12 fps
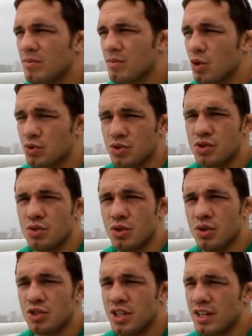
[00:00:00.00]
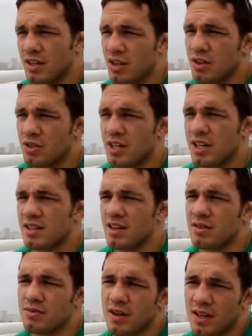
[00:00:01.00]
those are two good chance I
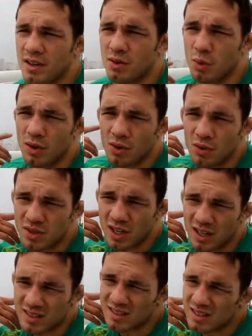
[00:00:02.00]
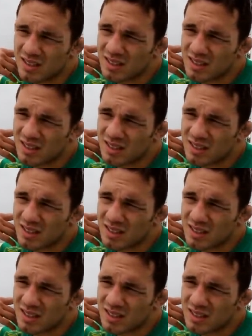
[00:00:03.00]
could fight either one of those guys.